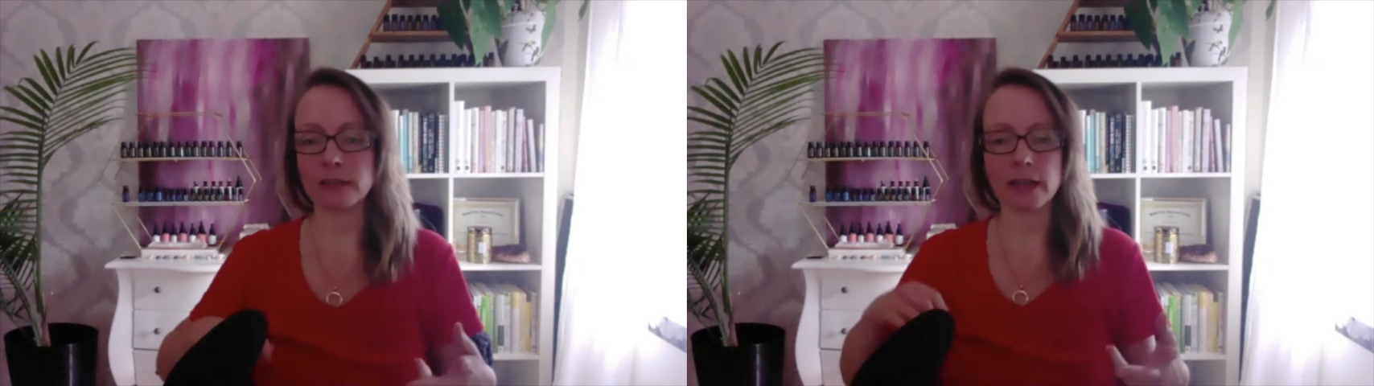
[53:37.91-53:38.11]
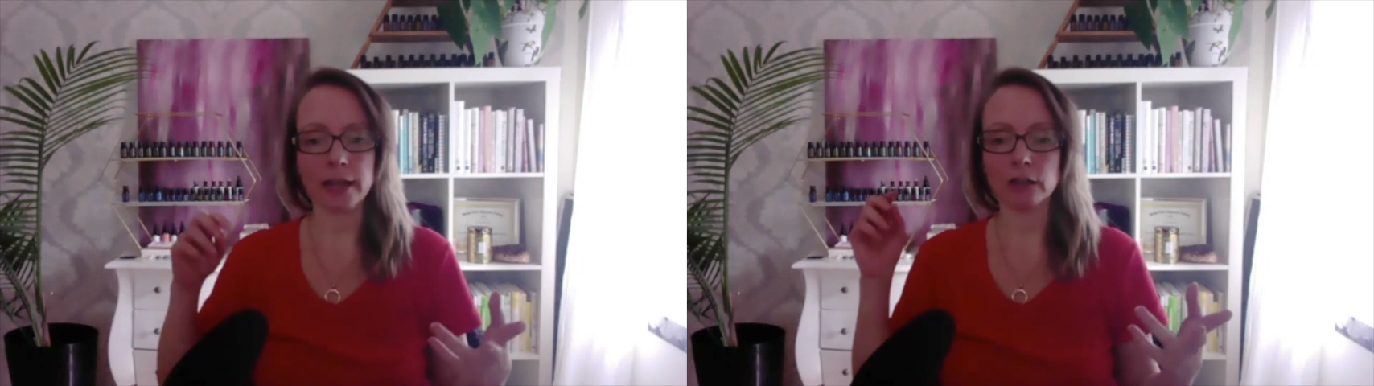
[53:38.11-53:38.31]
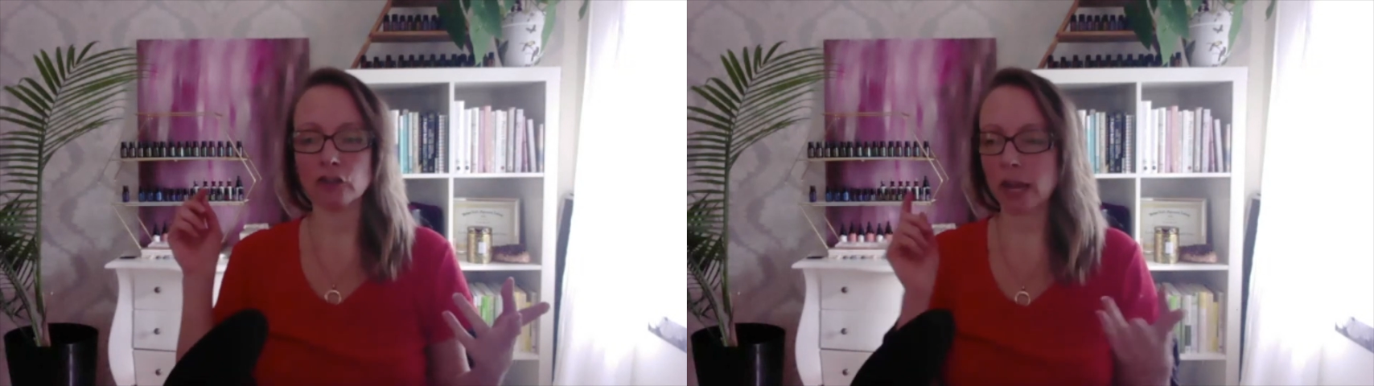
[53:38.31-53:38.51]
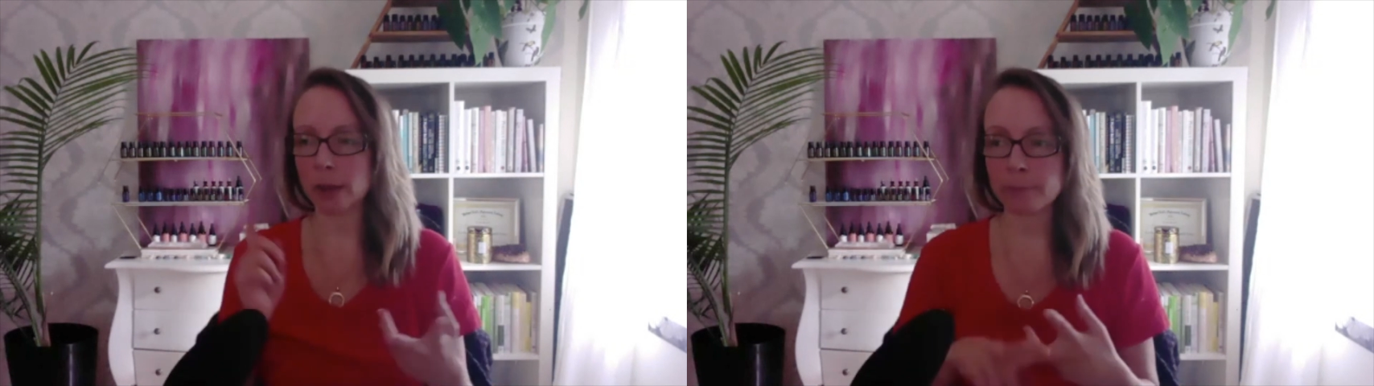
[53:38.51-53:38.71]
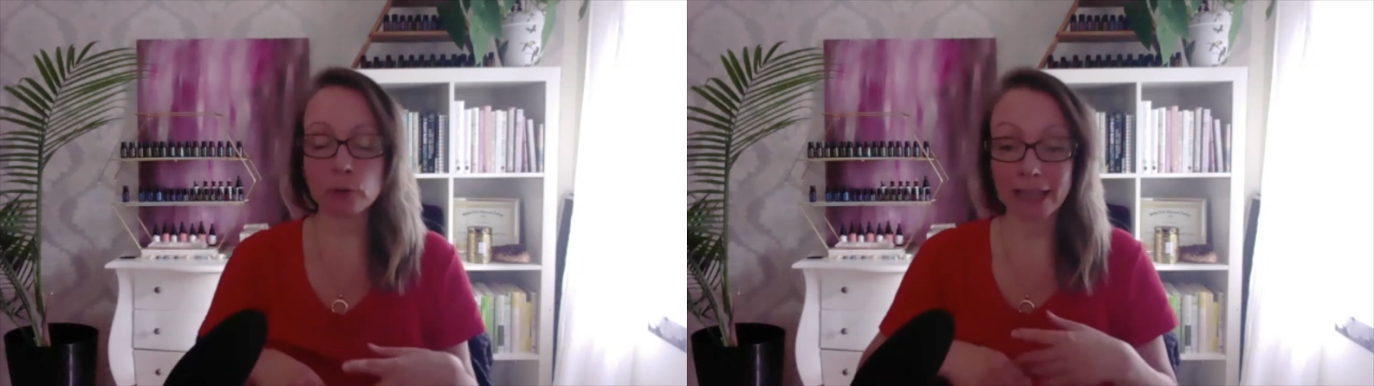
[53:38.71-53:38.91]
and
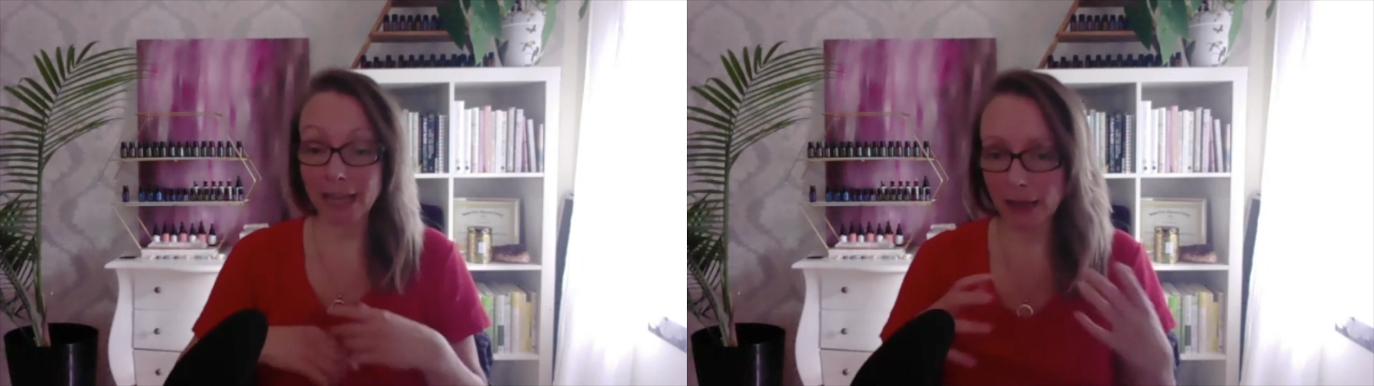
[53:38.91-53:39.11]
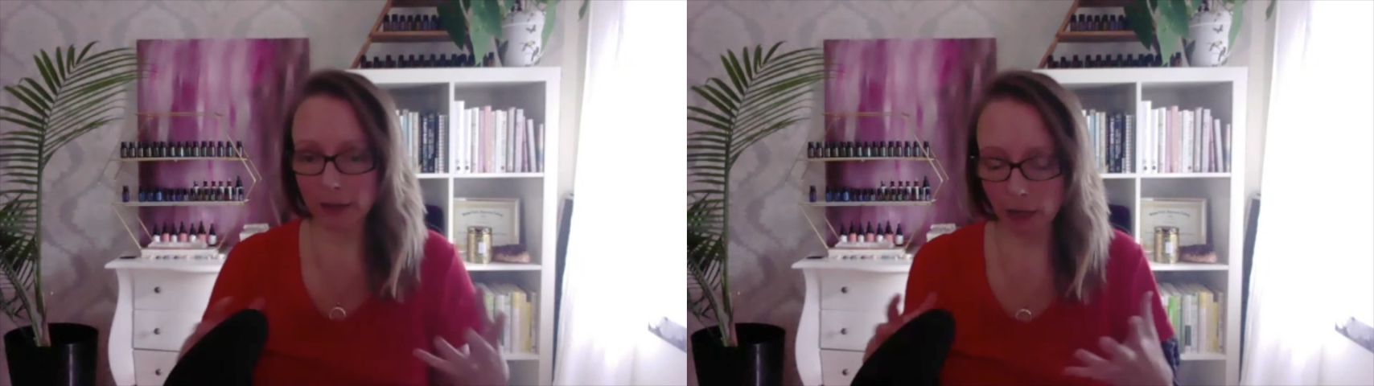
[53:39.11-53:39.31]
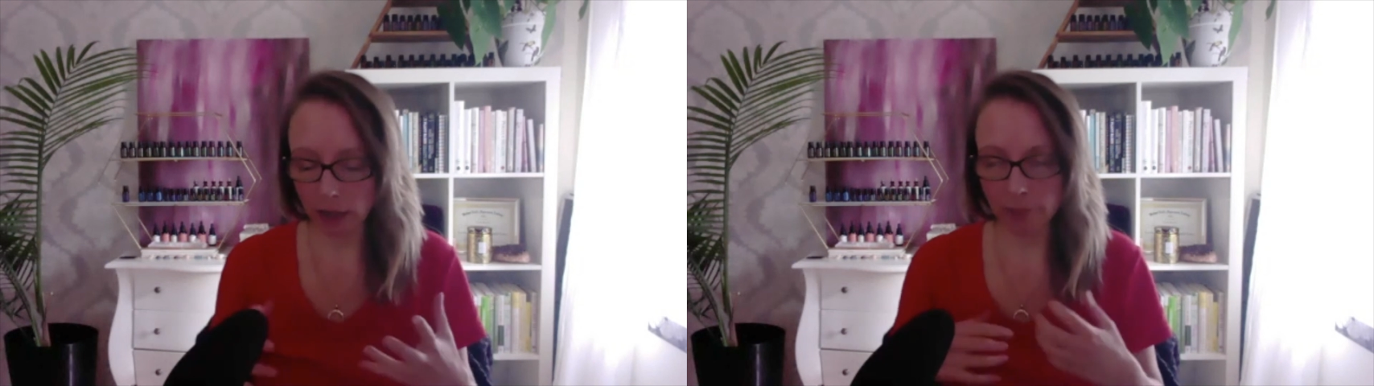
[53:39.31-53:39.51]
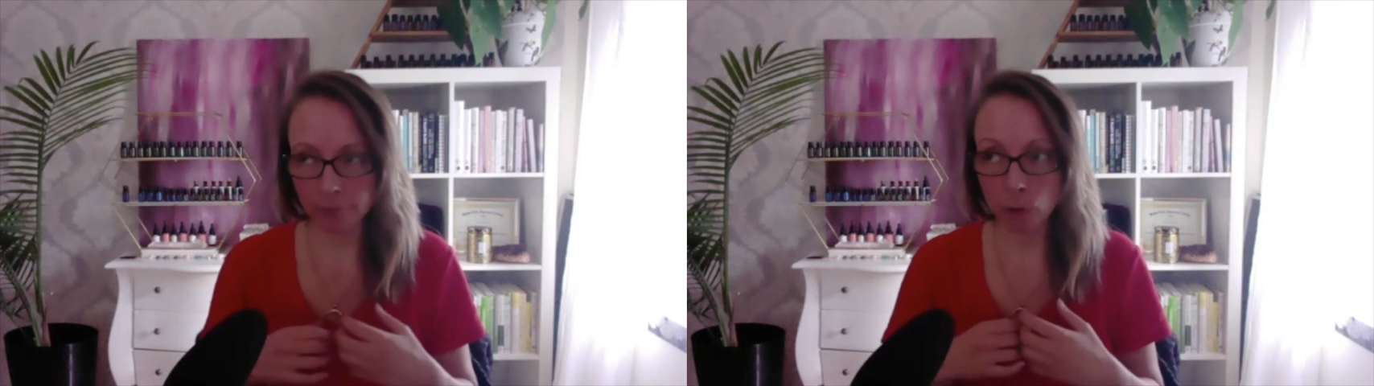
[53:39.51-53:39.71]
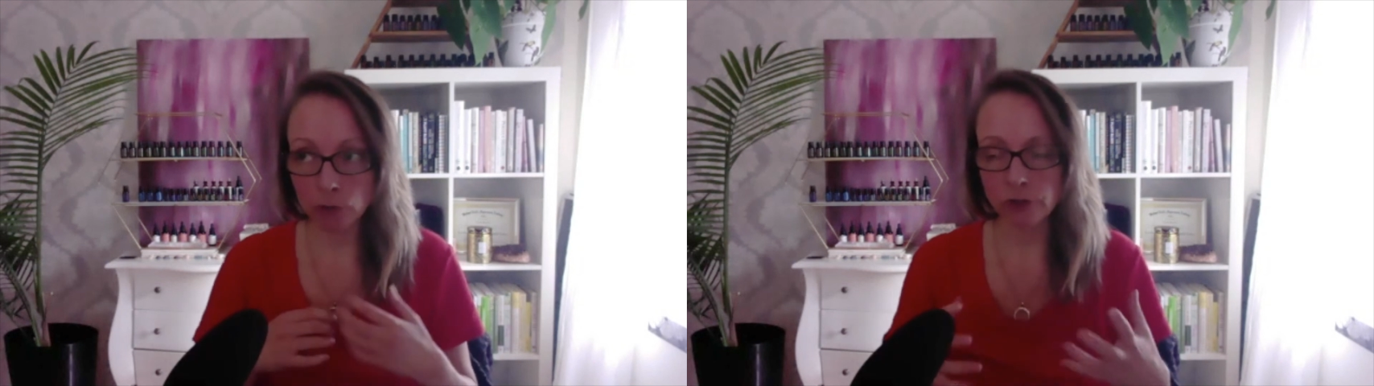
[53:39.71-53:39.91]
shampoo, like
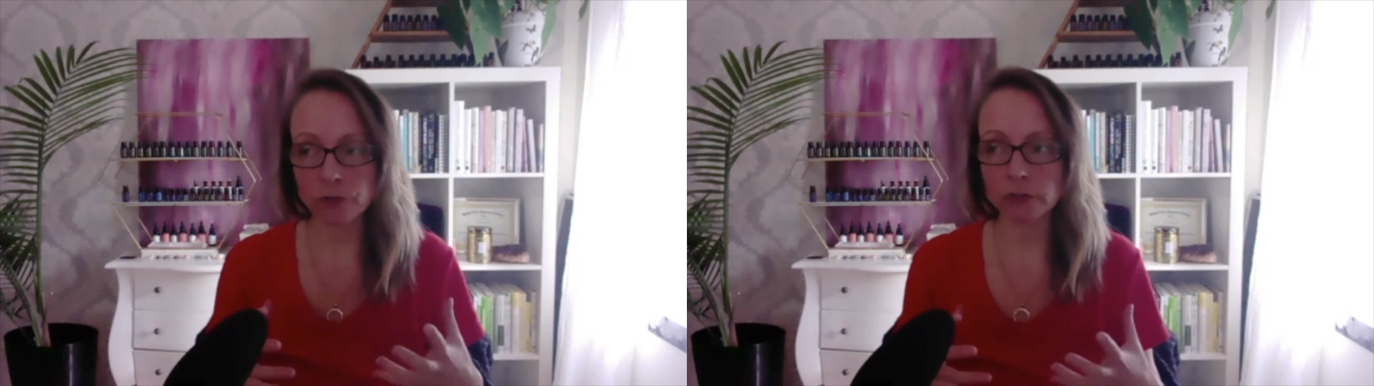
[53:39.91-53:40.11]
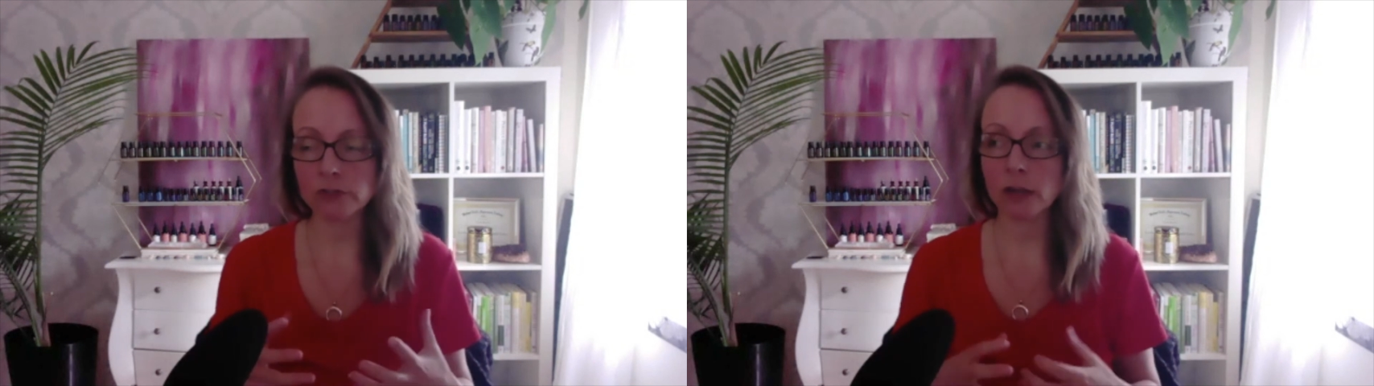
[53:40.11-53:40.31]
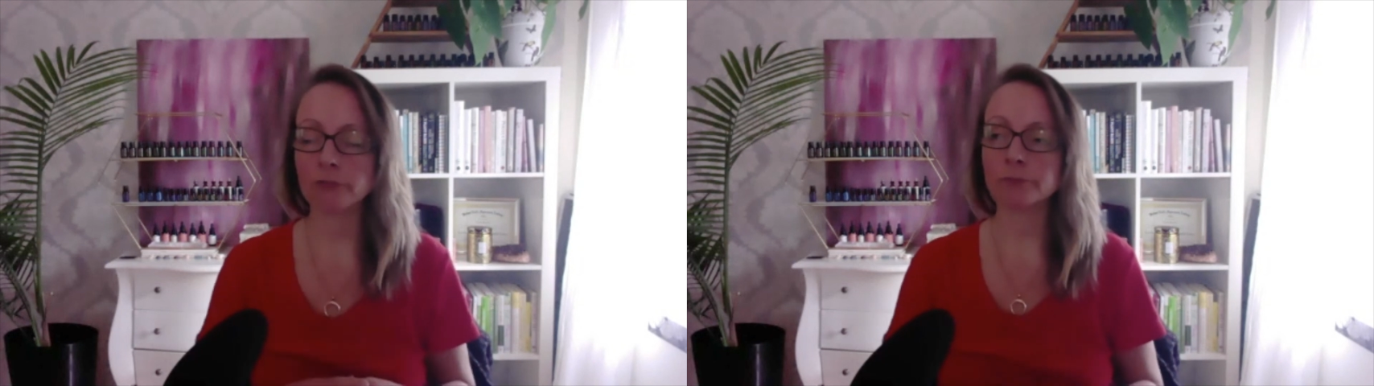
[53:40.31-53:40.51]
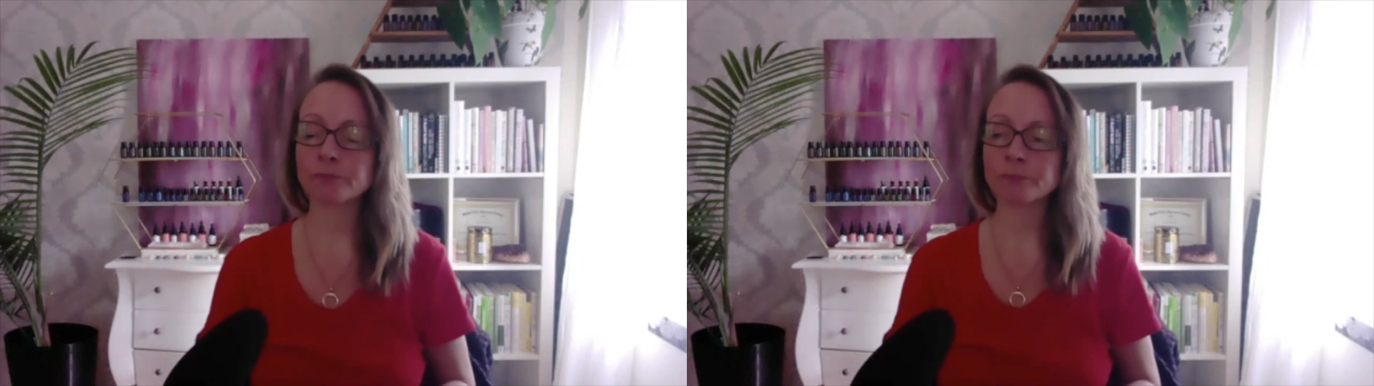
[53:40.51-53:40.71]
most of their stuff.